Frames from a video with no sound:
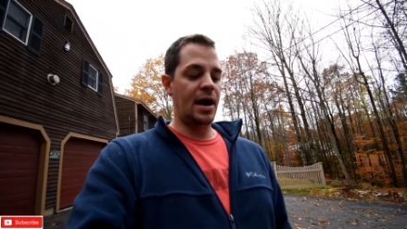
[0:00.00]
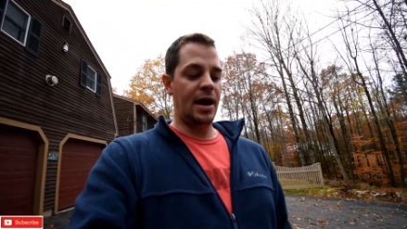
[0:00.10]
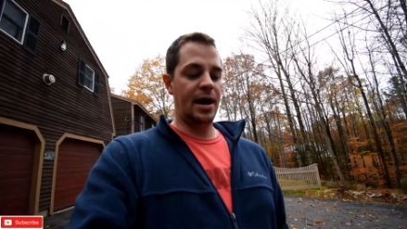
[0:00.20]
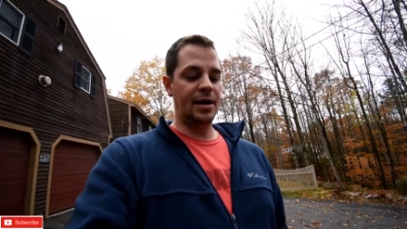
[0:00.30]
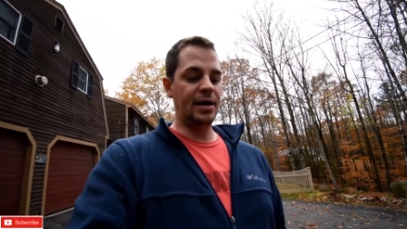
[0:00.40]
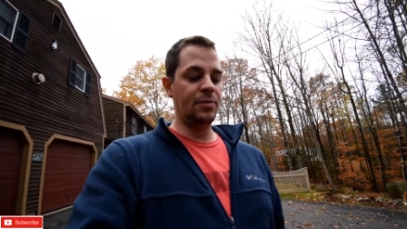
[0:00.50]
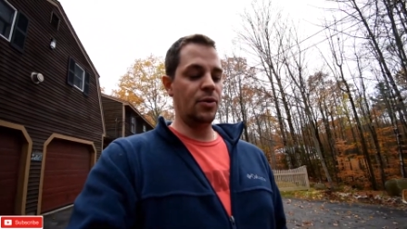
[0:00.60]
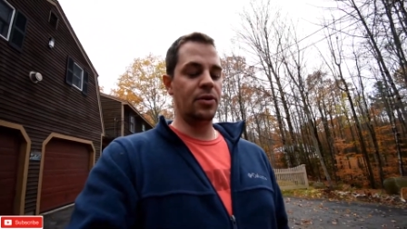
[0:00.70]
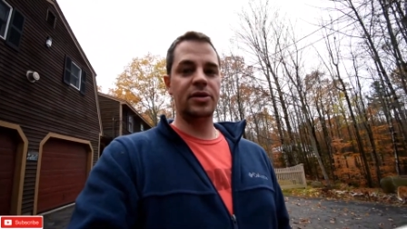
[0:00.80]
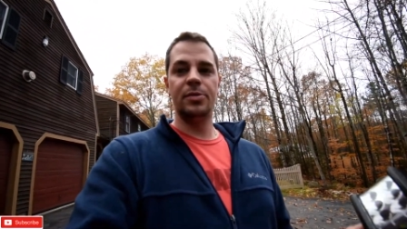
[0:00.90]
I am
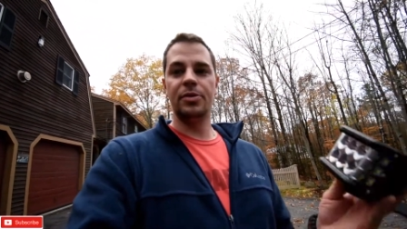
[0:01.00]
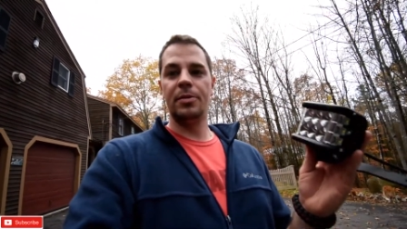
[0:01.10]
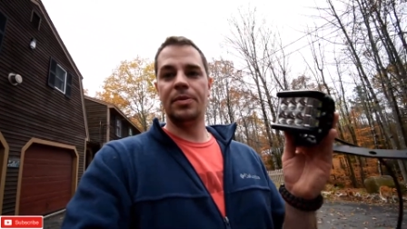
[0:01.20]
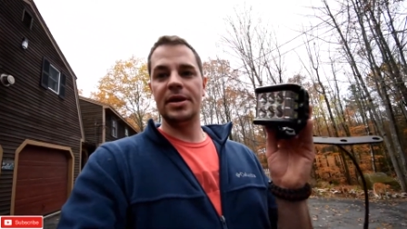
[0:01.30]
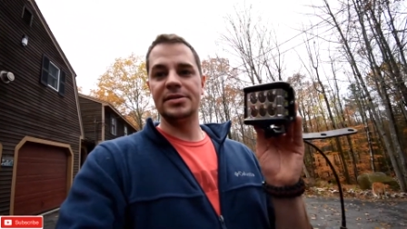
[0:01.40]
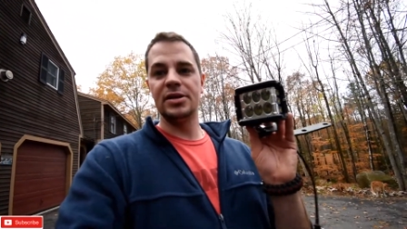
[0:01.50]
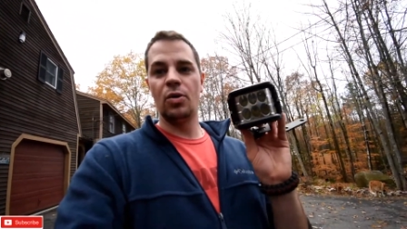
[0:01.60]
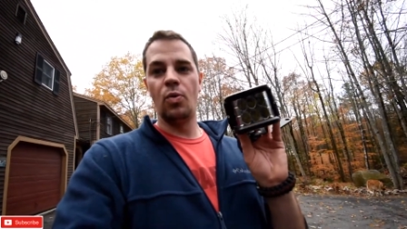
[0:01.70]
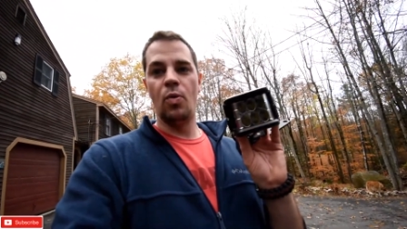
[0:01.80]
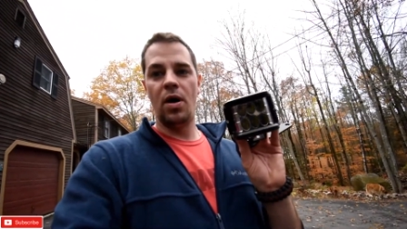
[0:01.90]
going to be
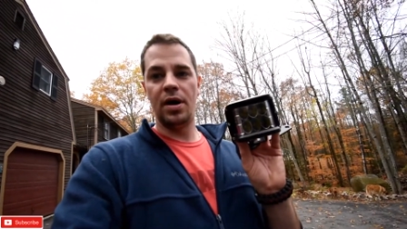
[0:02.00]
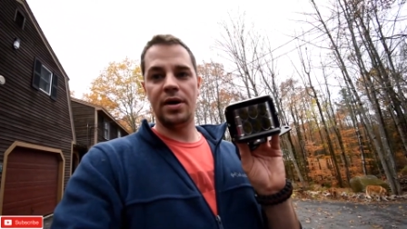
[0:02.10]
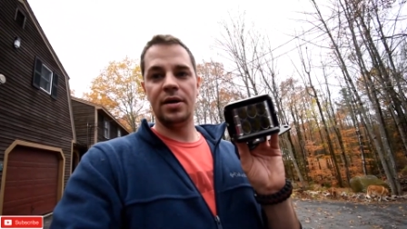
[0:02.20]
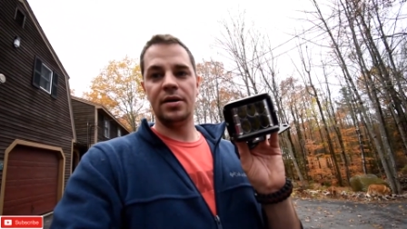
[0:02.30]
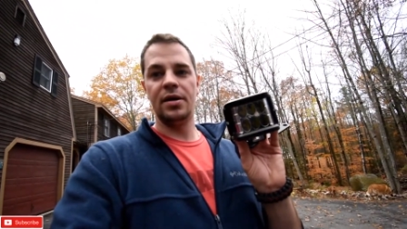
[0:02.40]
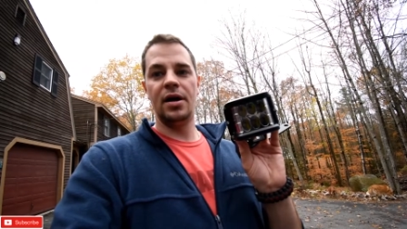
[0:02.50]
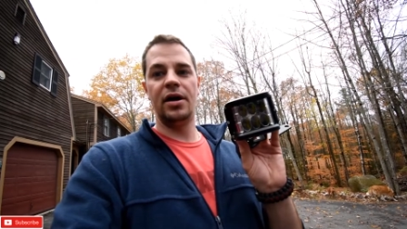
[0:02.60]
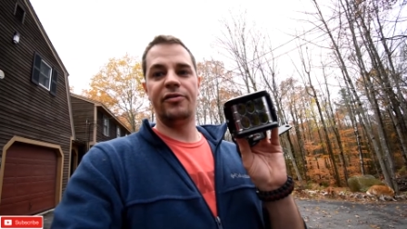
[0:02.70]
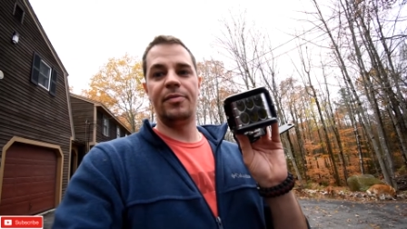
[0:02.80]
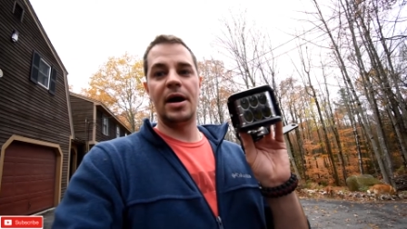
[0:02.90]
replacing one
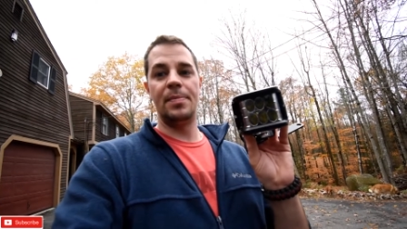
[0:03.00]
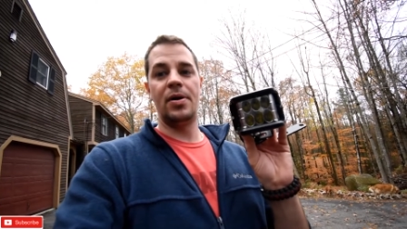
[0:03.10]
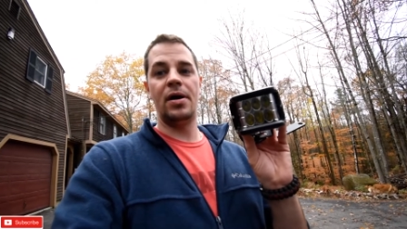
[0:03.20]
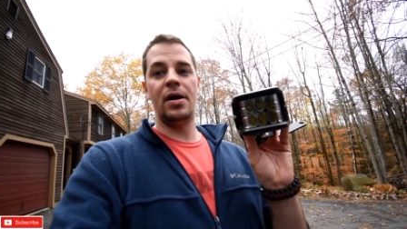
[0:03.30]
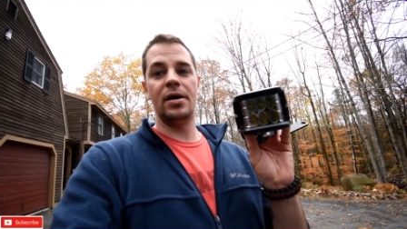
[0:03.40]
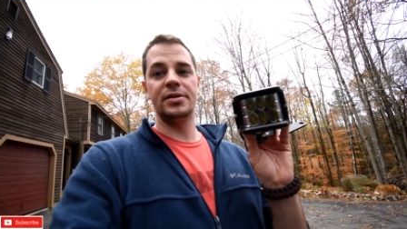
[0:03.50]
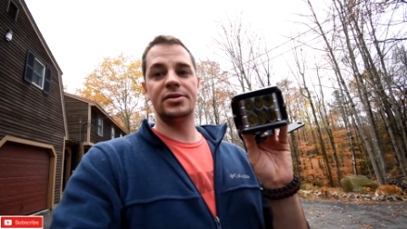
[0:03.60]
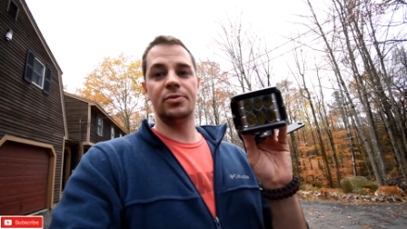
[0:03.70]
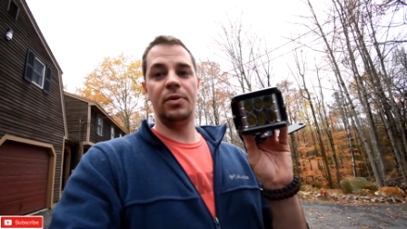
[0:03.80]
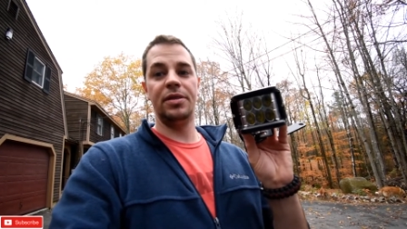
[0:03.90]
of my pods
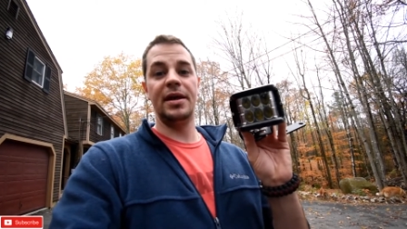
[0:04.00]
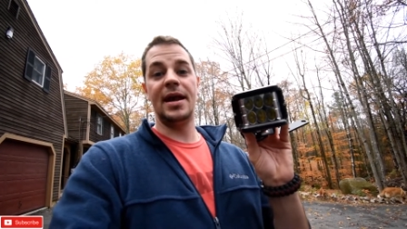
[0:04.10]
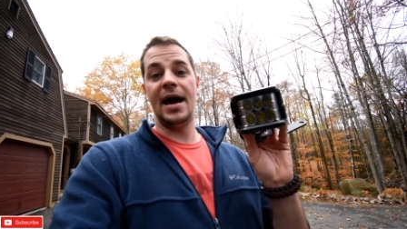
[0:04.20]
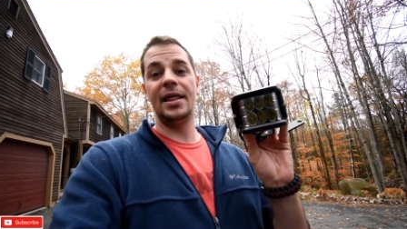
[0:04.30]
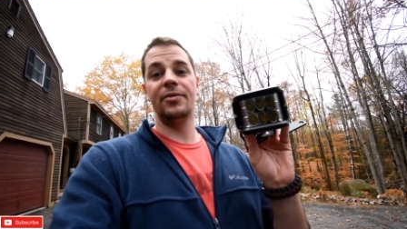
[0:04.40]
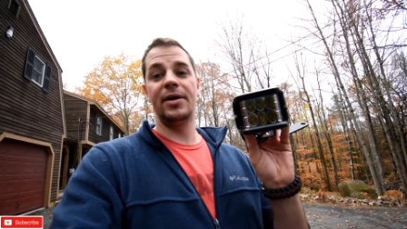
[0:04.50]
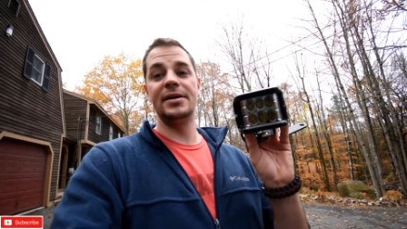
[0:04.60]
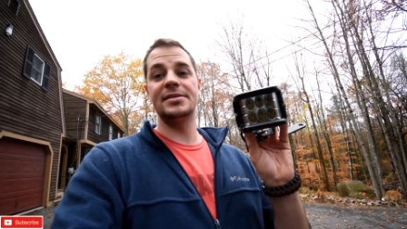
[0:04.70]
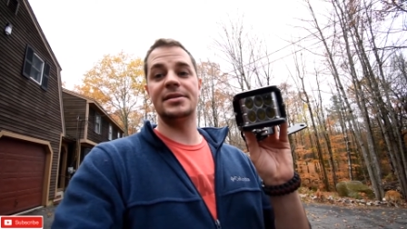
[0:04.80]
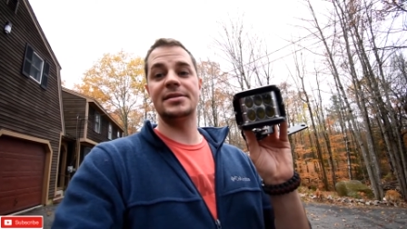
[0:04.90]
with a Cali
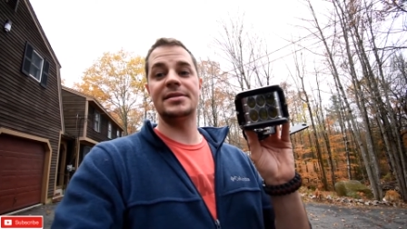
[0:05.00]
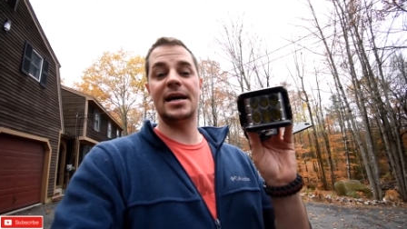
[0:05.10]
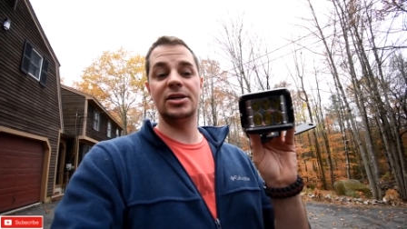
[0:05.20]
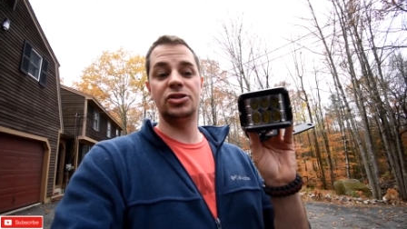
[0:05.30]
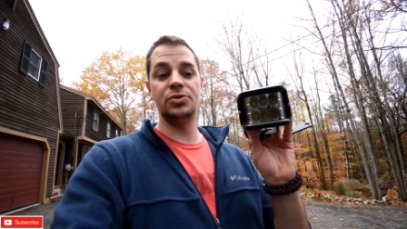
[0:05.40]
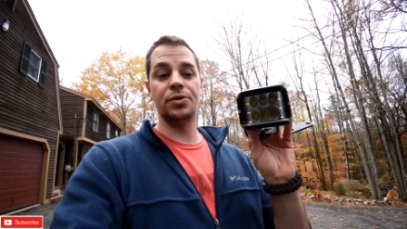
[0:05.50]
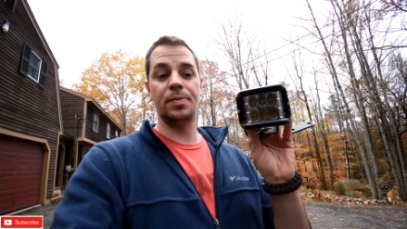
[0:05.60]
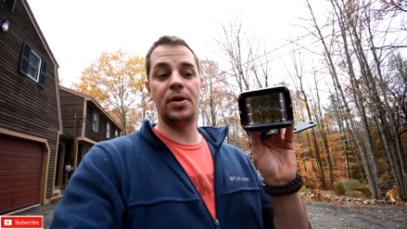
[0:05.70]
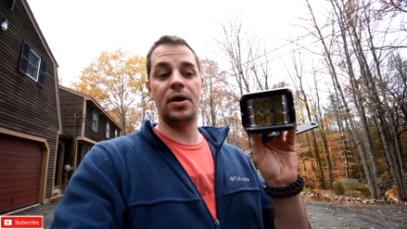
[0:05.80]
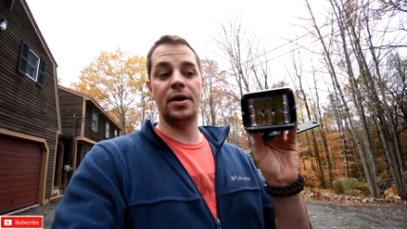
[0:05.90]
raised side shooter
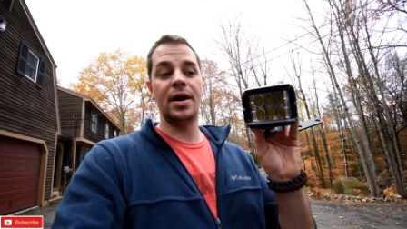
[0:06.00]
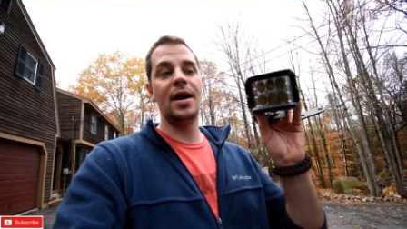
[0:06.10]
pod.